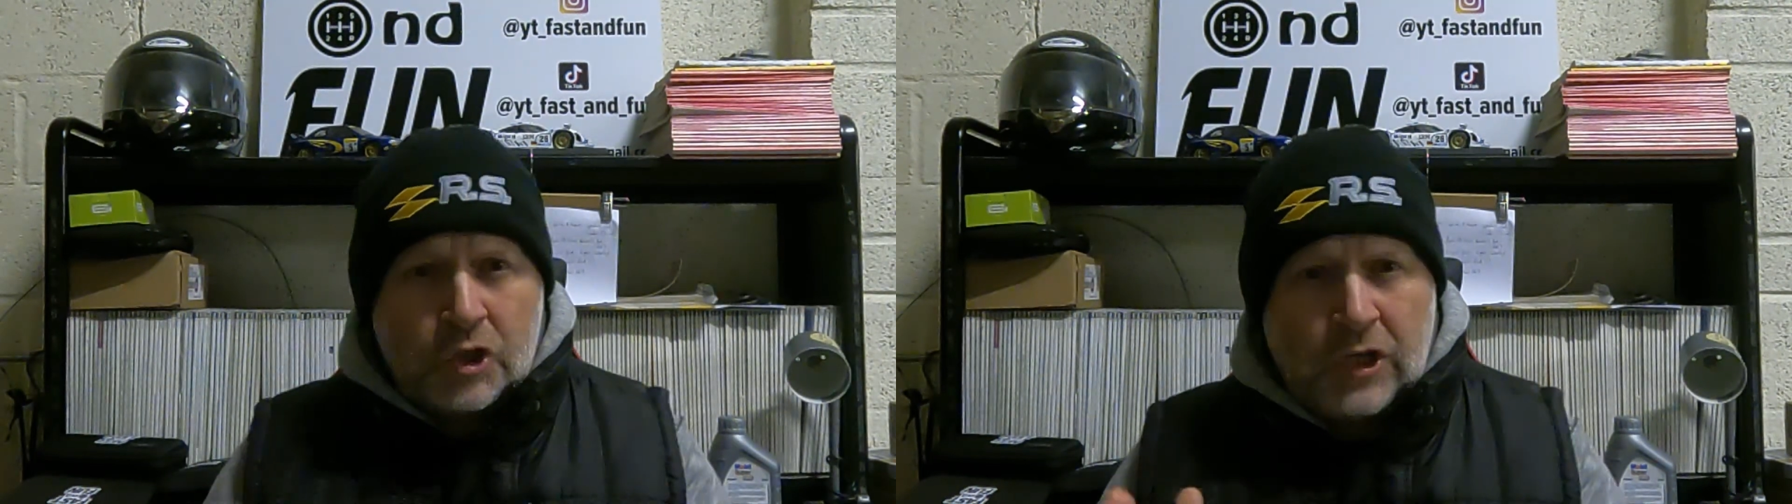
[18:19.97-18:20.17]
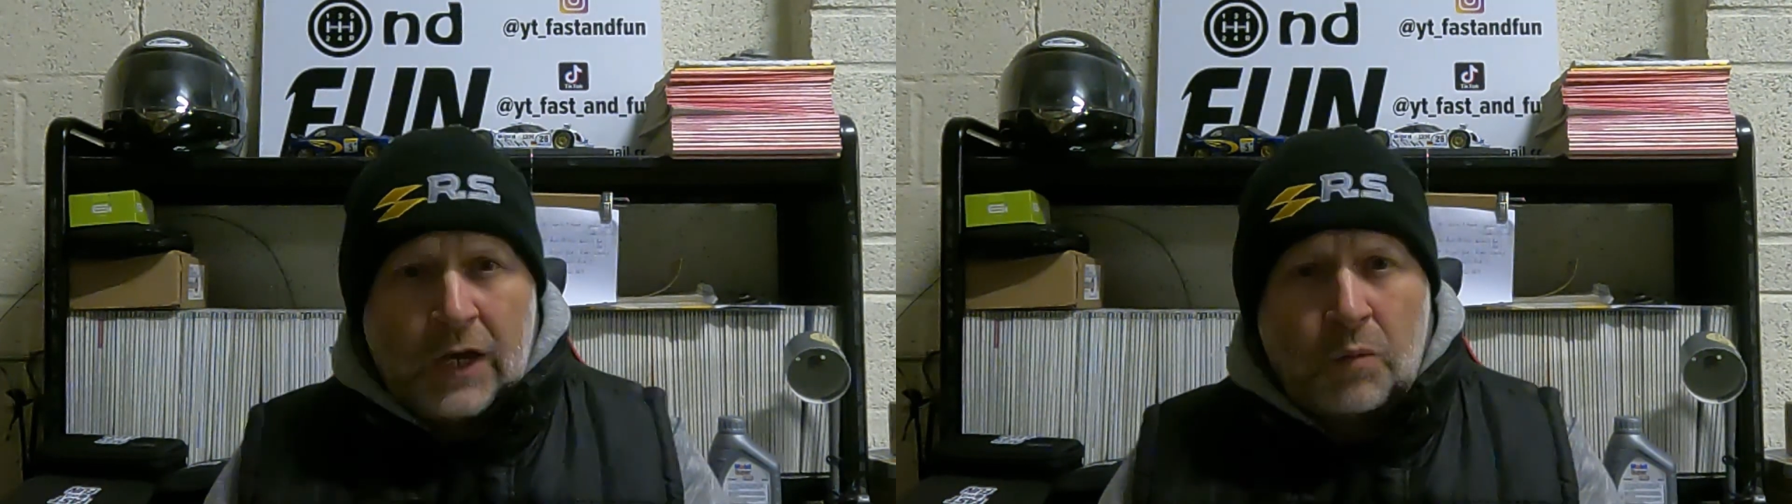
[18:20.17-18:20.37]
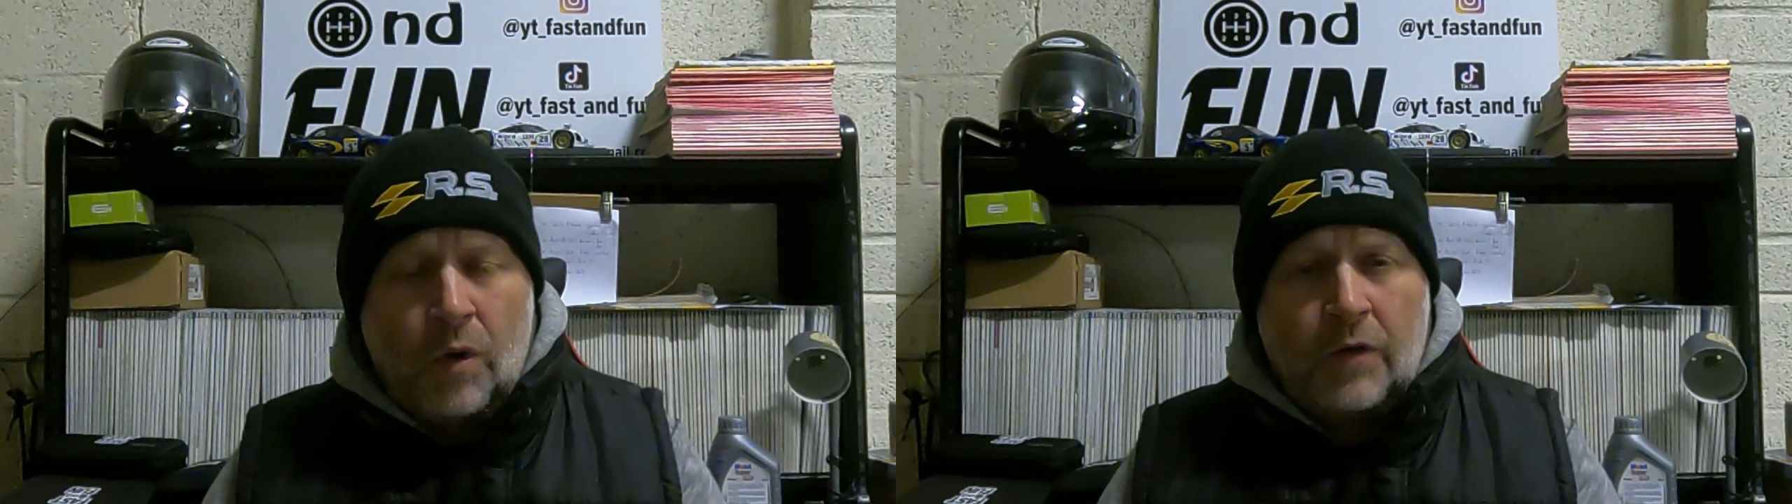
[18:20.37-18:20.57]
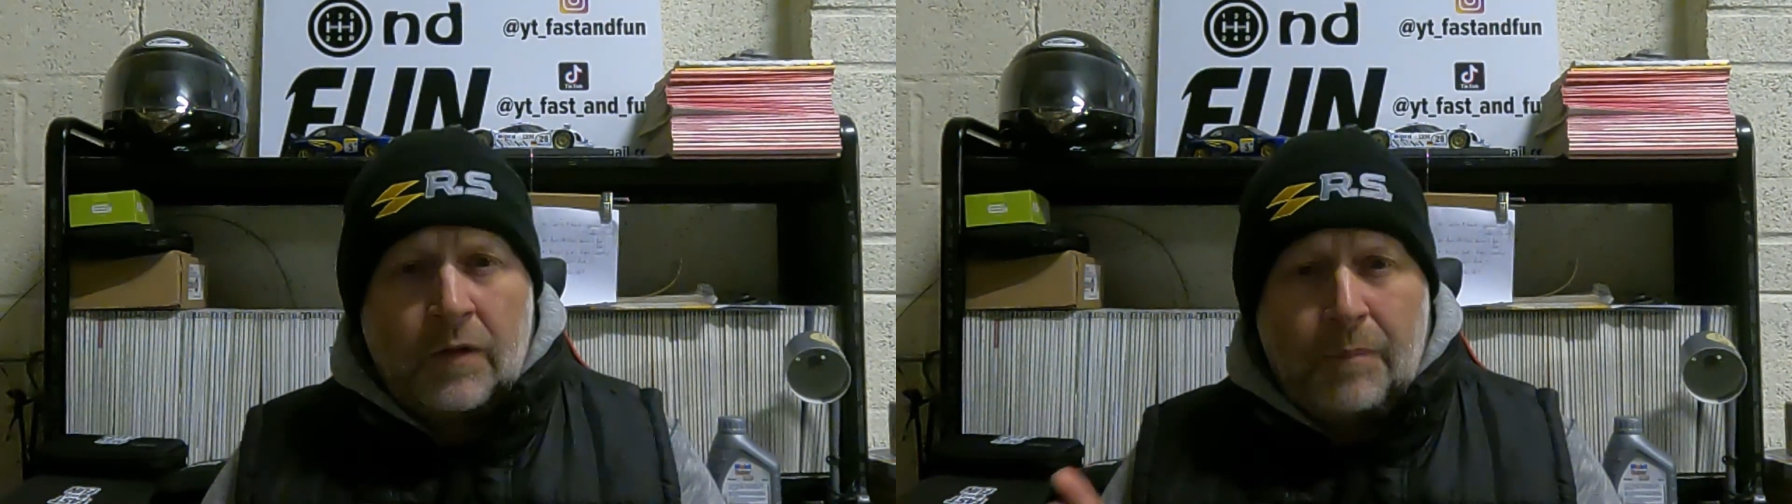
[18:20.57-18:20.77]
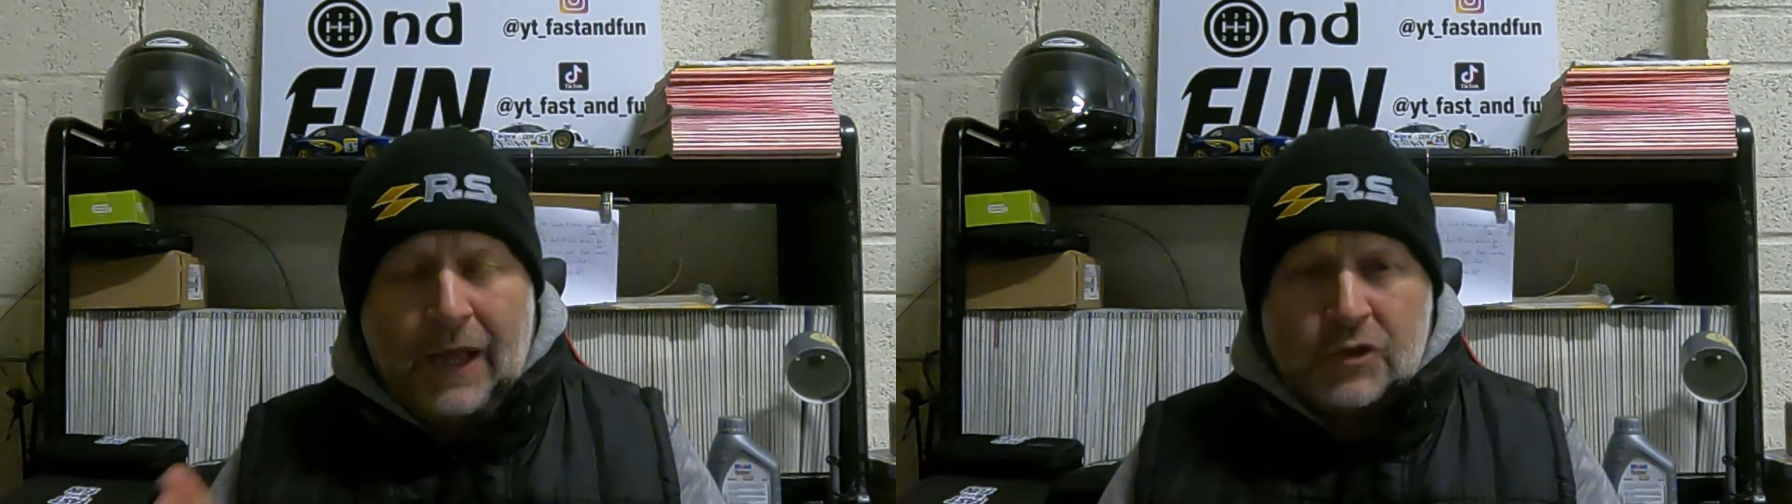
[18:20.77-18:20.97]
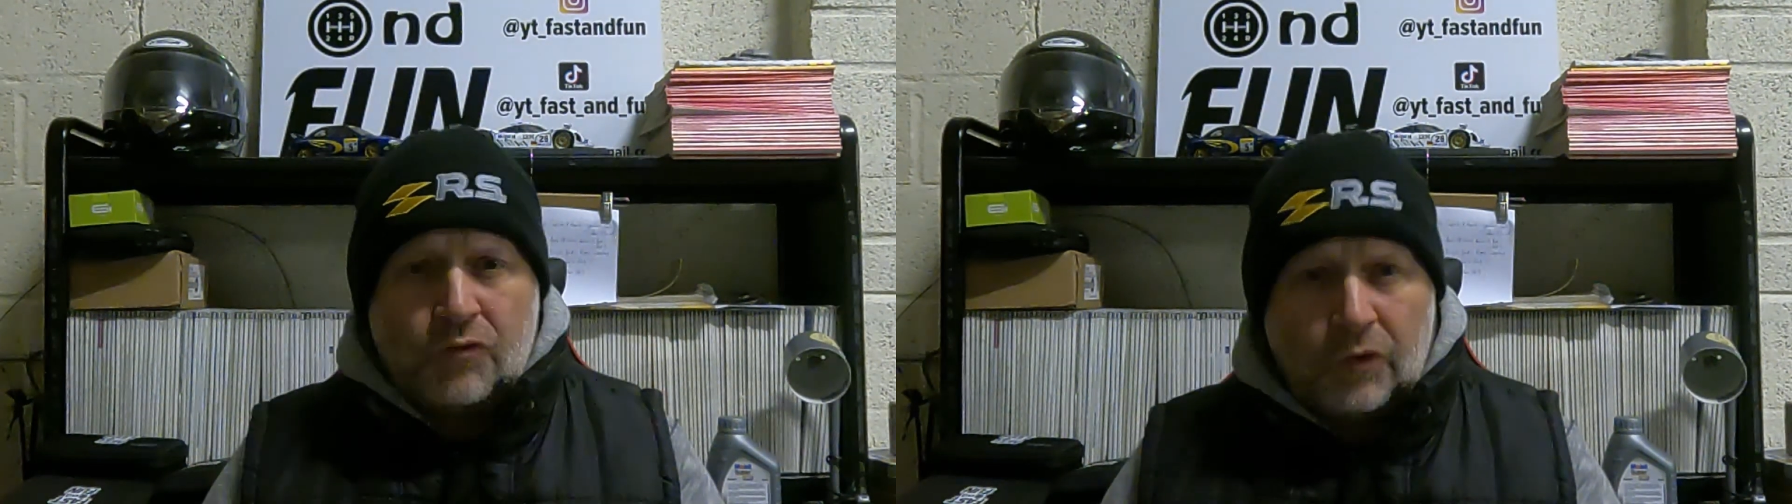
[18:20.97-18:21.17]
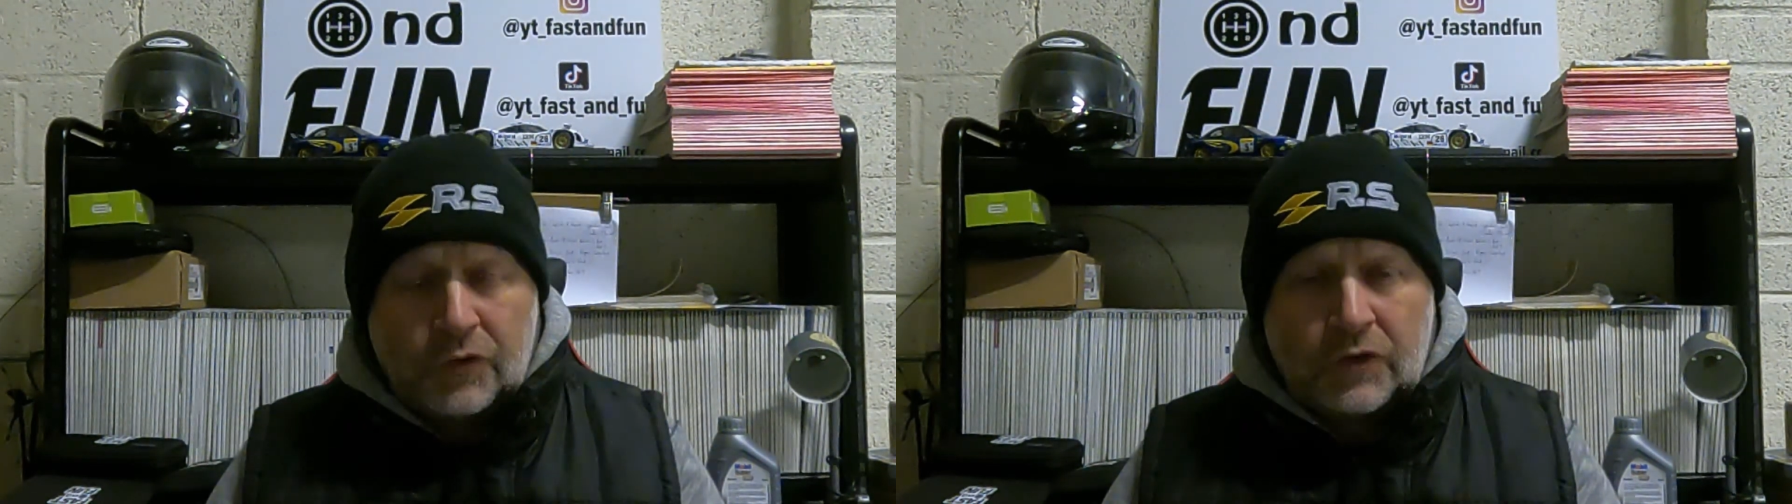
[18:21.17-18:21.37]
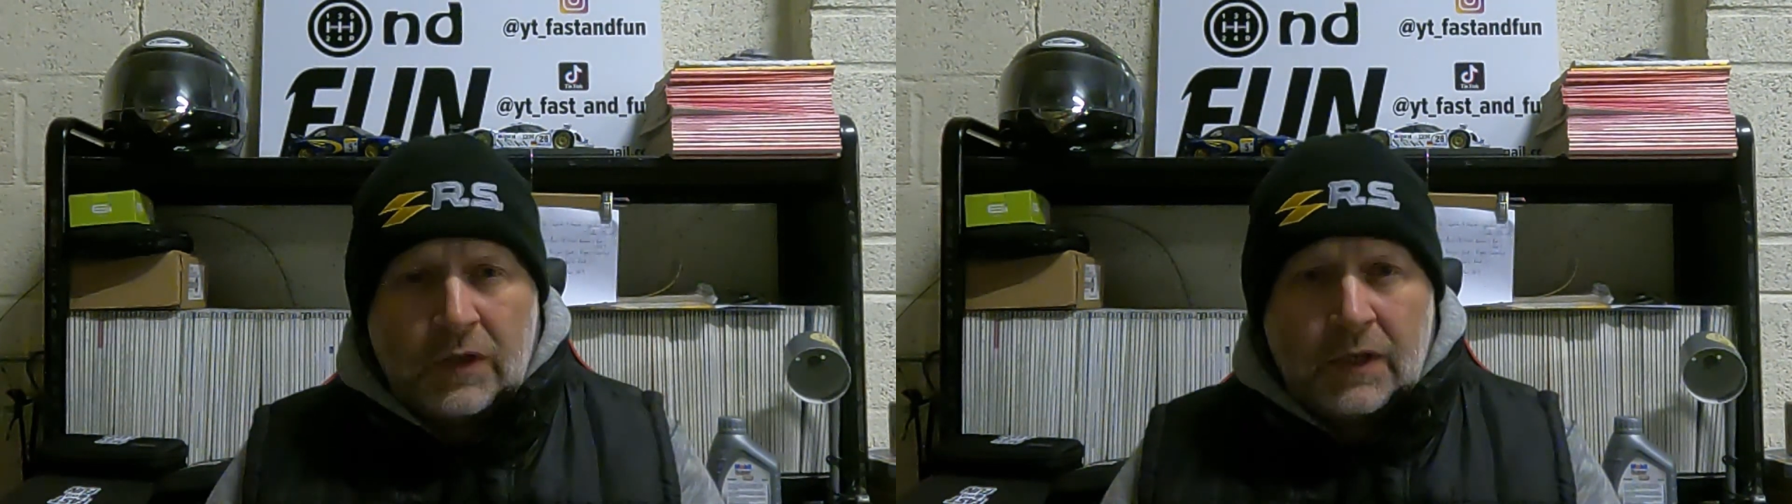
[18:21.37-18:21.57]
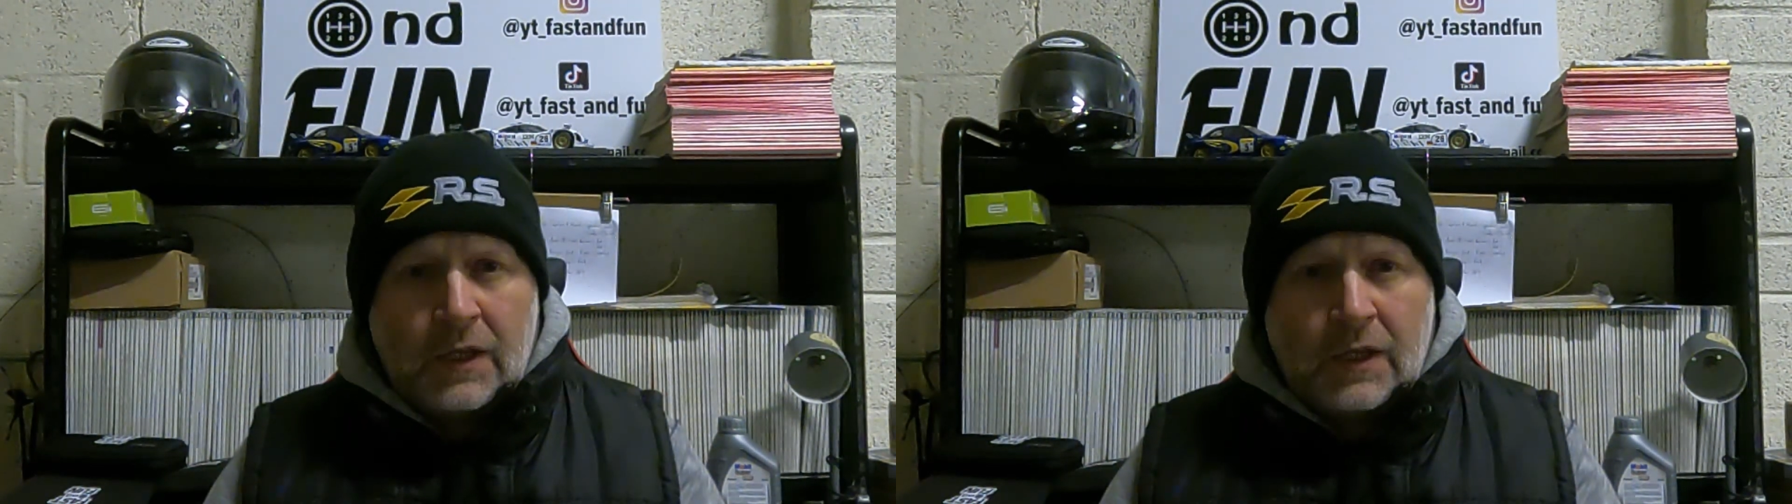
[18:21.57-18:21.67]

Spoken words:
Gen 1 petrols,